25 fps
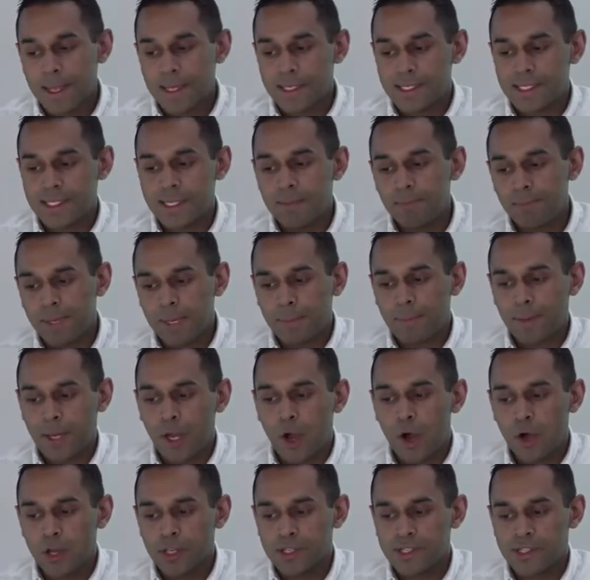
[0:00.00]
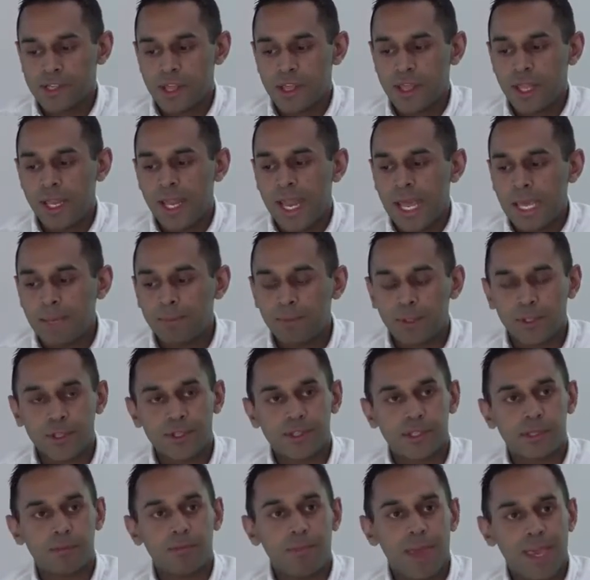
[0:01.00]
simply because the
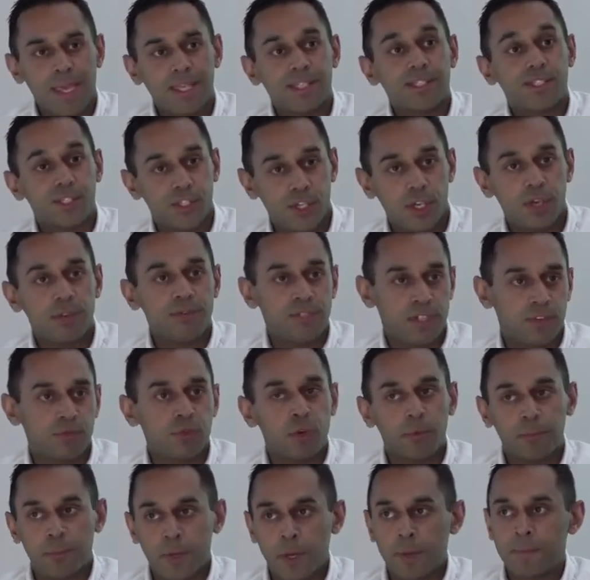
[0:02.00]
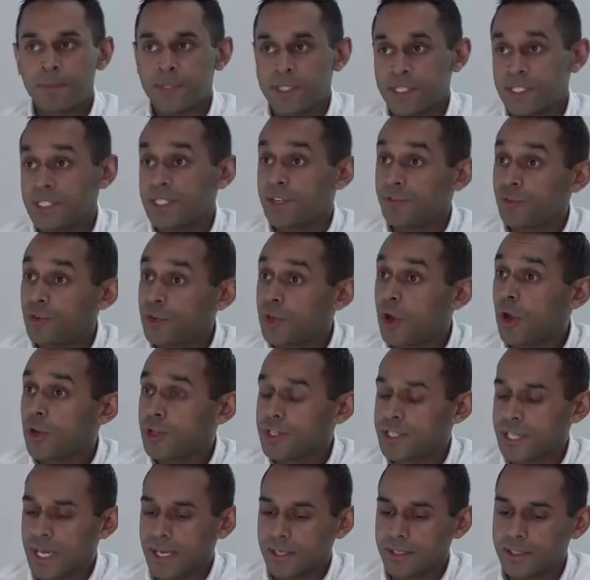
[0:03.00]
labels may serve different purposes in different
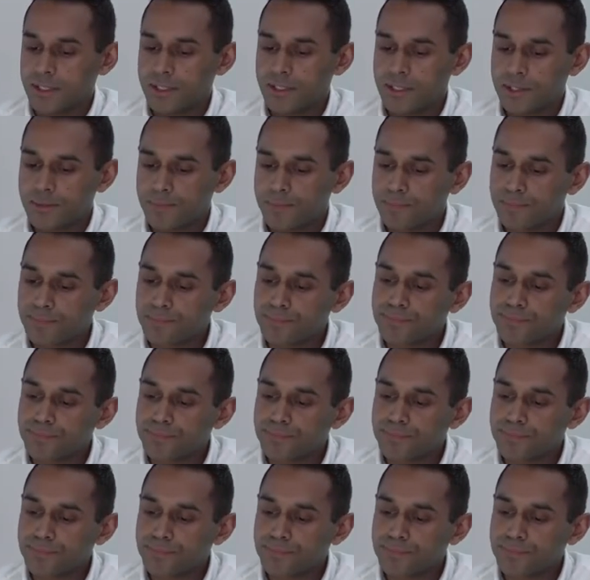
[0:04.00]
contexts.